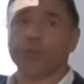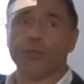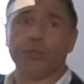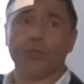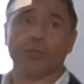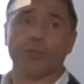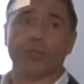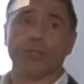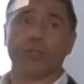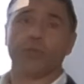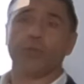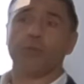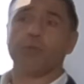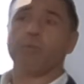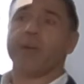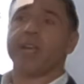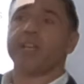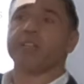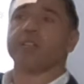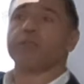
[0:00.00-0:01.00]
to you, the two
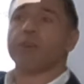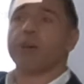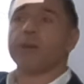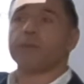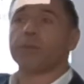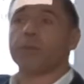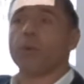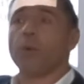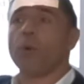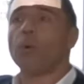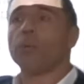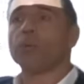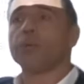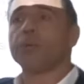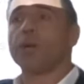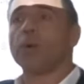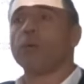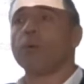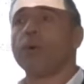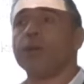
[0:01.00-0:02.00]
main draft
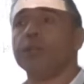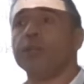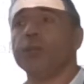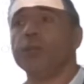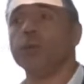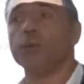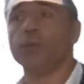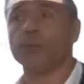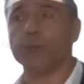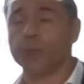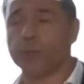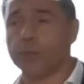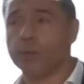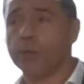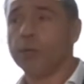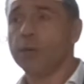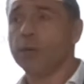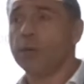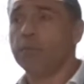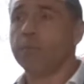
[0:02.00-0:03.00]
codes that were used
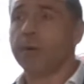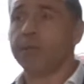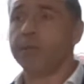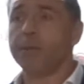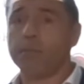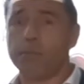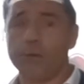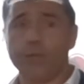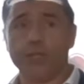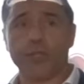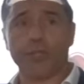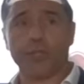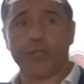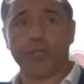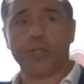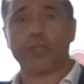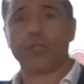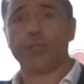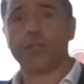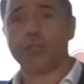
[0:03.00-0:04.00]
by the
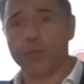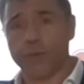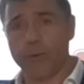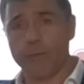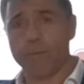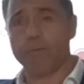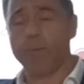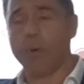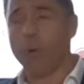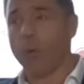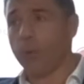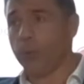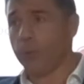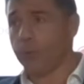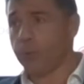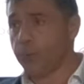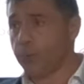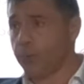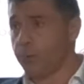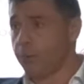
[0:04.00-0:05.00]
British to
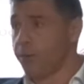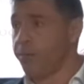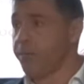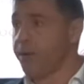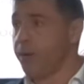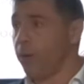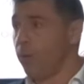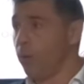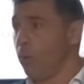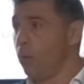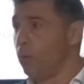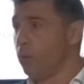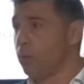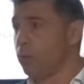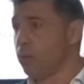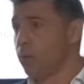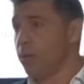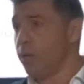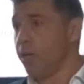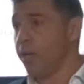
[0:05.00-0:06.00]
impose criminal
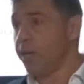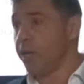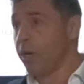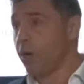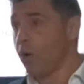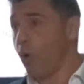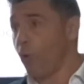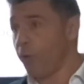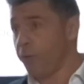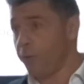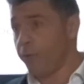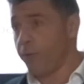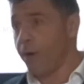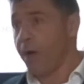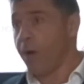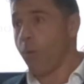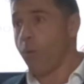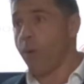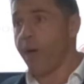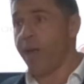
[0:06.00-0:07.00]
laws in a
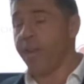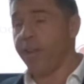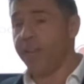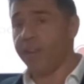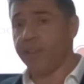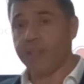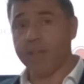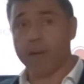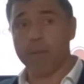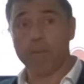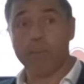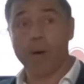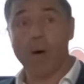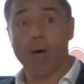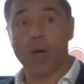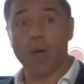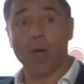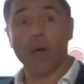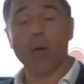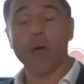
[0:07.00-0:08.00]
codified way in the
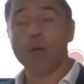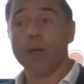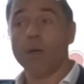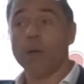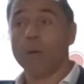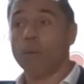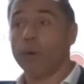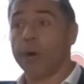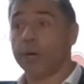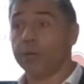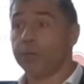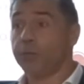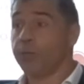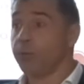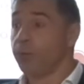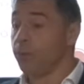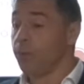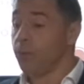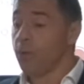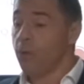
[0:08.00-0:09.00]
empire were
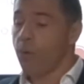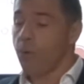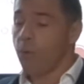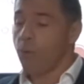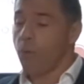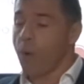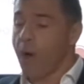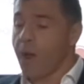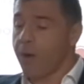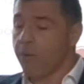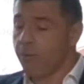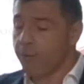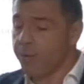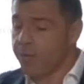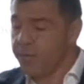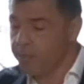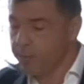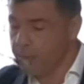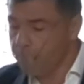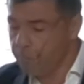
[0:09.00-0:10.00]
two. One
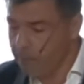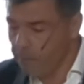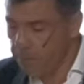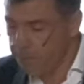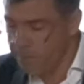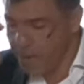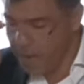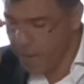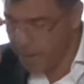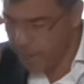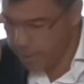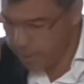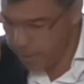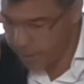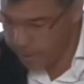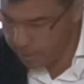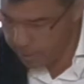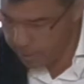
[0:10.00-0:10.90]
written by